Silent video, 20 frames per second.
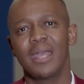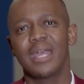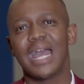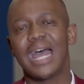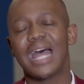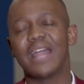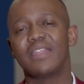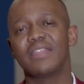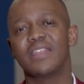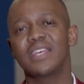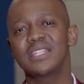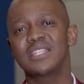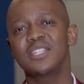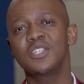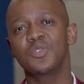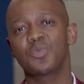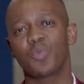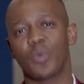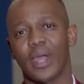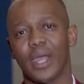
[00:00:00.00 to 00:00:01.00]
And this
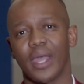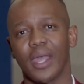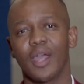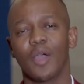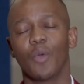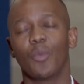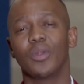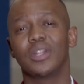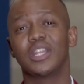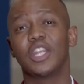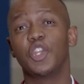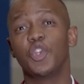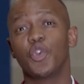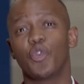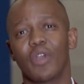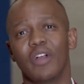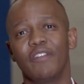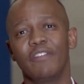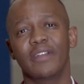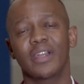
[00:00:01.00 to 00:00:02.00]
is where, with the
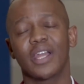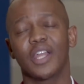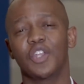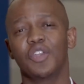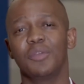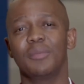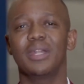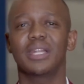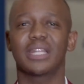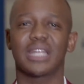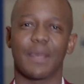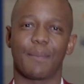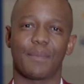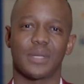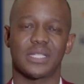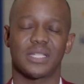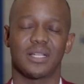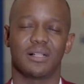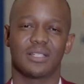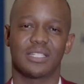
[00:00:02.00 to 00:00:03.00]
Eurafrica Human
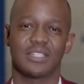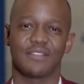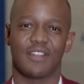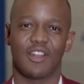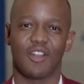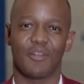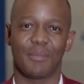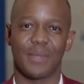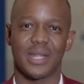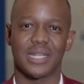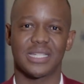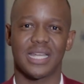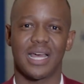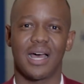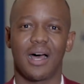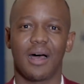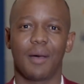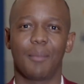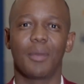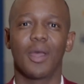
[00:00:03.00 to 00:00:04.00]
Capital Development
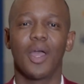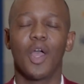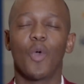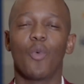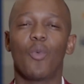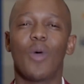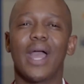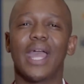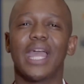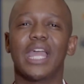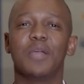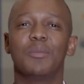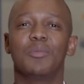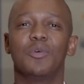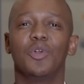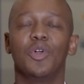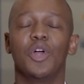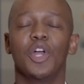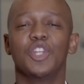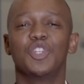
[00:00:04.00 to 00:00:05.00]
Hub, we're
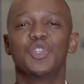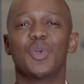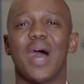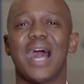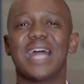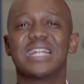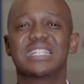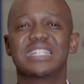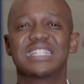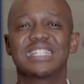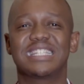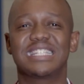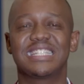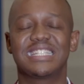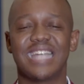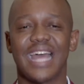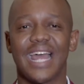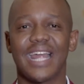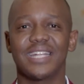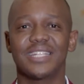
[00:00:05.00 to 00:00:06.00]
able to
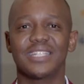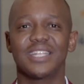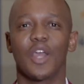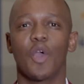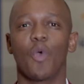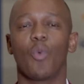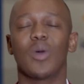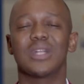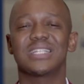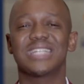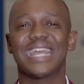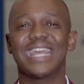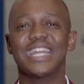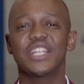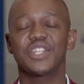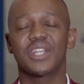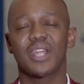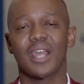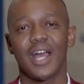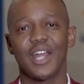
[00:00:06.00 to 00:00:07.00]
understand what
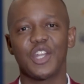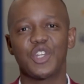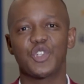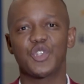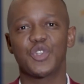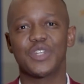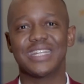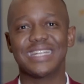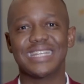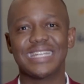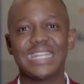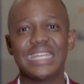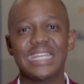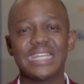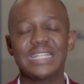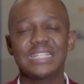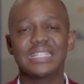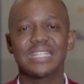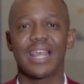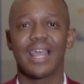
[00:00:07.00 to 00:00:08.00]
each country
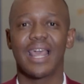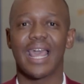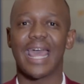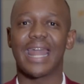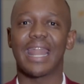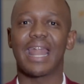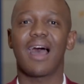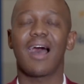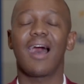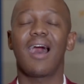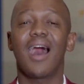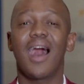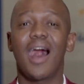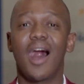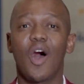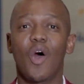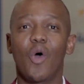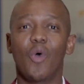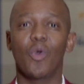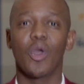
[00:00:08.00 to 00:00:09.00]
needs and
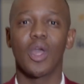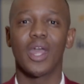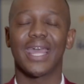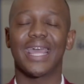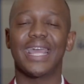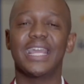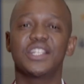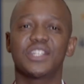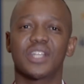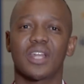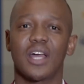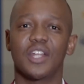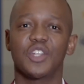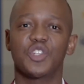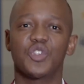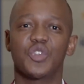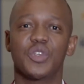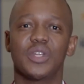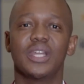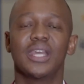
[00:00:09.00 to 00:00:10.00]
how each
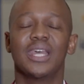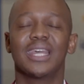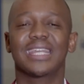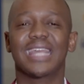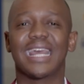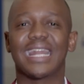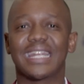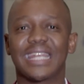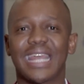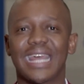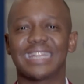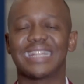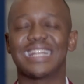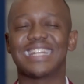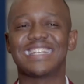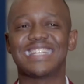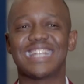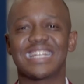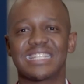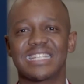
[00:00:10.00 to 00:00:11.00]
country can get the
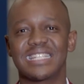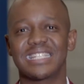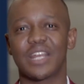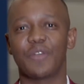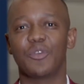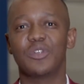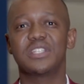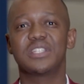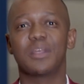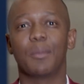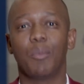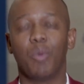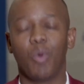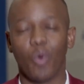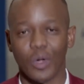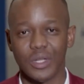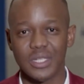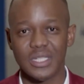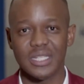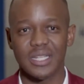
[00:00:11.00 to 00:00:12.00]
necessary
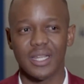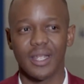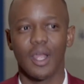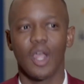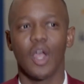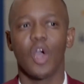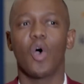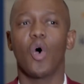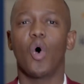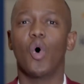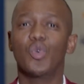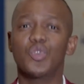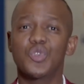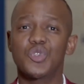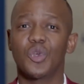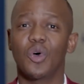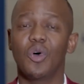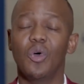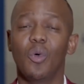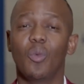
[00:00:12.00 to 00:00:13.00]
support.
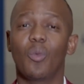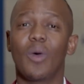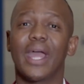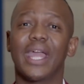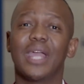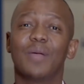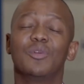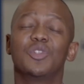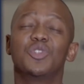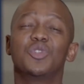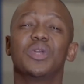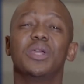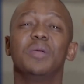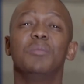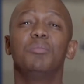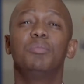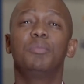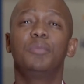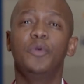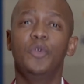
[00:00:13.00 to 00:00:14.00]
Also, we're able to
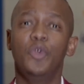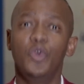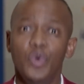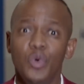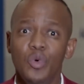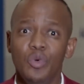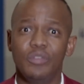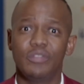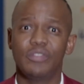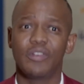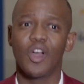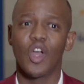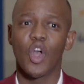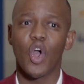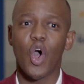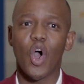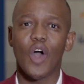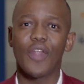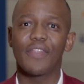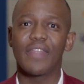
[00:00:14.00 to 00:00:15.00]
improve
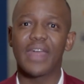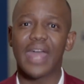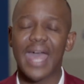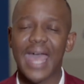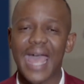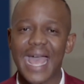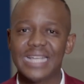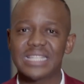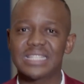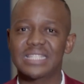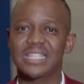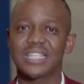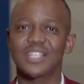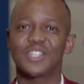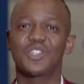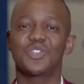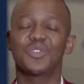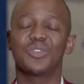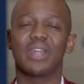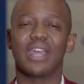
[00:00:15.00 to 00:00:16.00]
on the
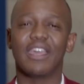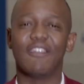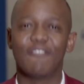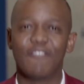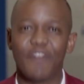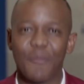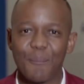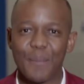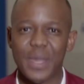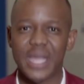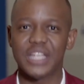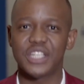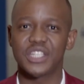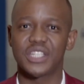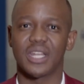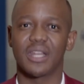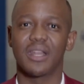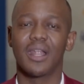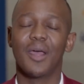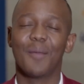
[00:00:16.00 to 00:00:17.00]
access to the
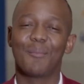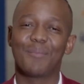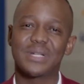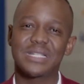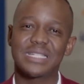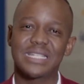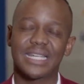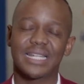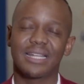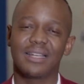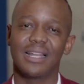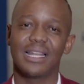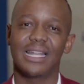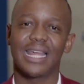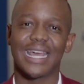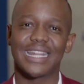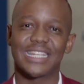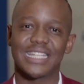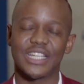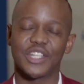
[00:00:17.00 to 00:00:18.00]
information, particularly
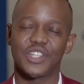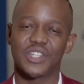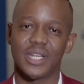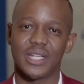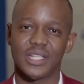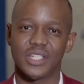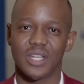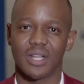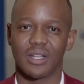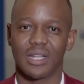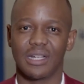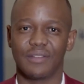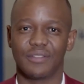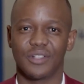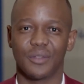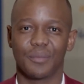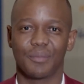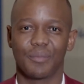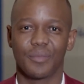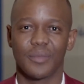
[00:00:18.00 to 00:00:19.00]
at each national
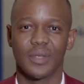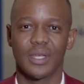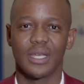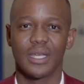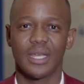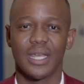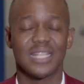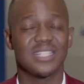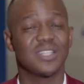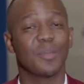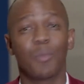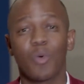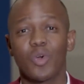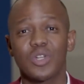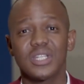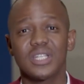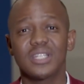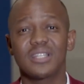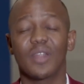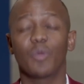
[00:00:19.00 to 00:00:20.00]
level. It's
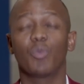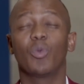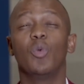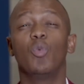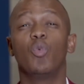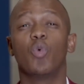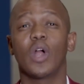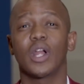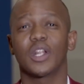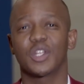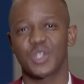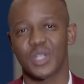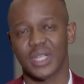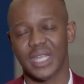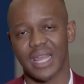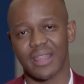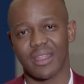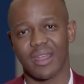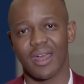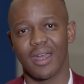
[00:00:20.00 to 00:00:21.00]
important that we work
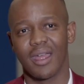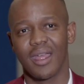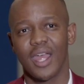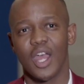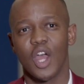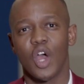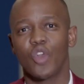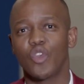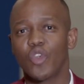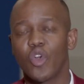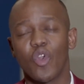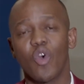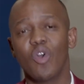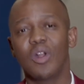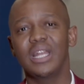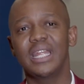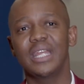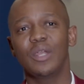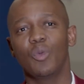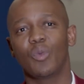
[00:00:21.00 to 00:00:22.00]
together, not
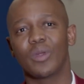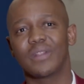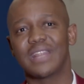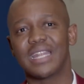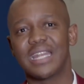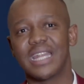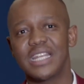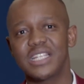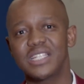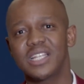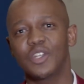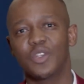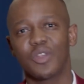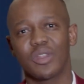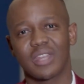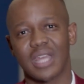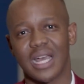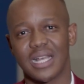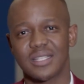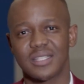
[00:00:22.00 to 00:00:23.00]
only with the National
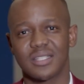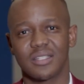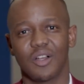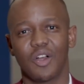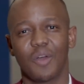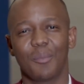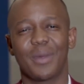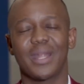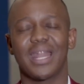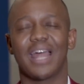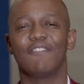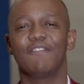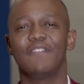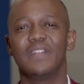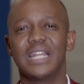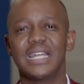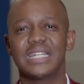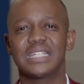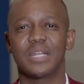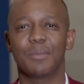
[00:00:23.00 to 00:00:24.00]
Youth Council, but
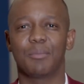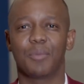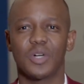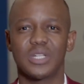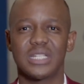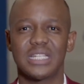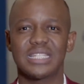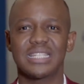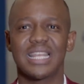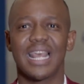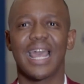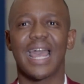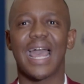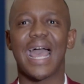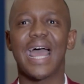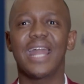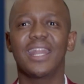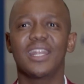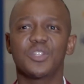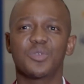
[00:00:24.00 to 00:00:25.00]
affiliated bodies,
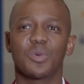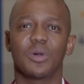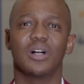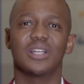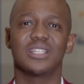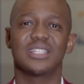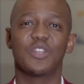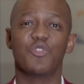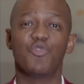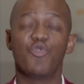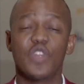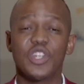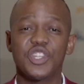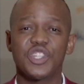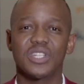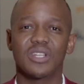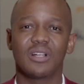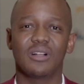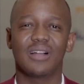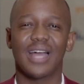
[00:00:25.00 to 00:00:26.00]
and as well as the
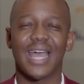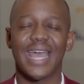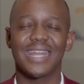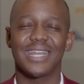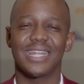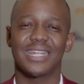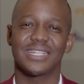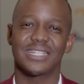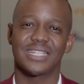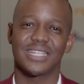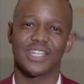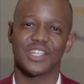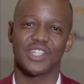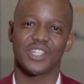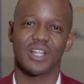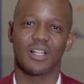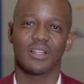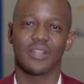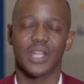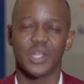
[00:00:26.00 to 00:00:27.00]
regional and
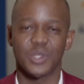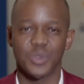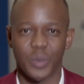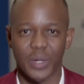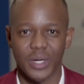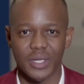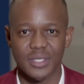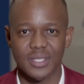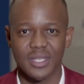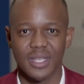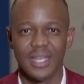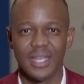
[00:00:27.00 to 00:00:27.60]
international networks.